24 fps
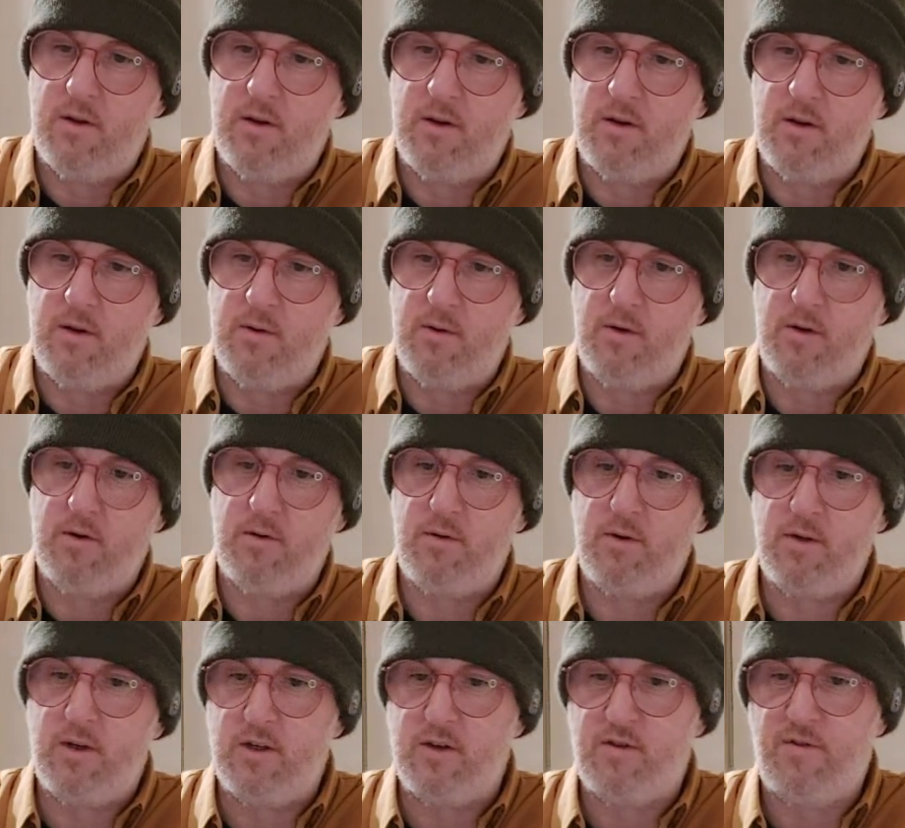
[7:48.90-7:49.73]
There we
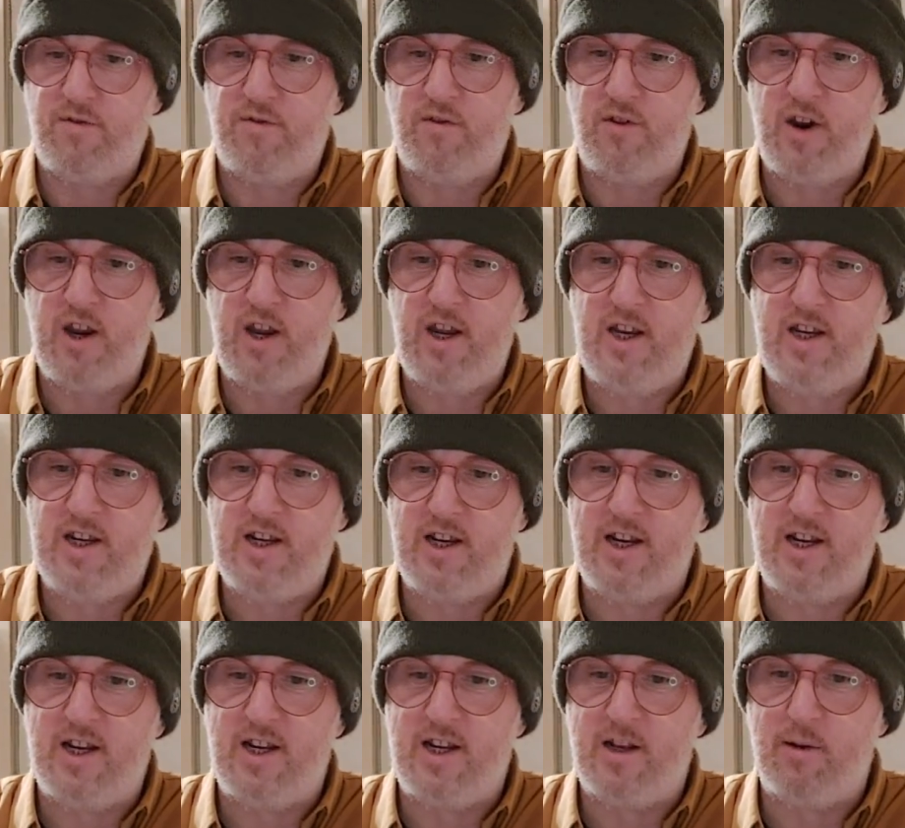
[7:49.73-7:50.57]
go. It's frayed a
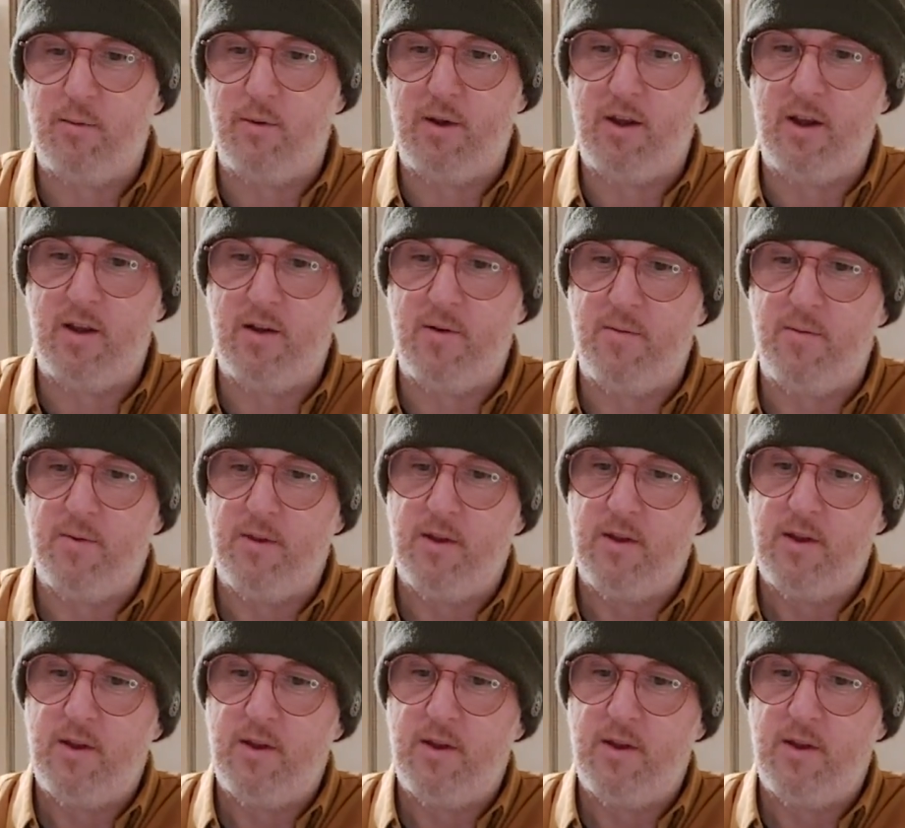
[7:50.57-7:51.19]
little bit.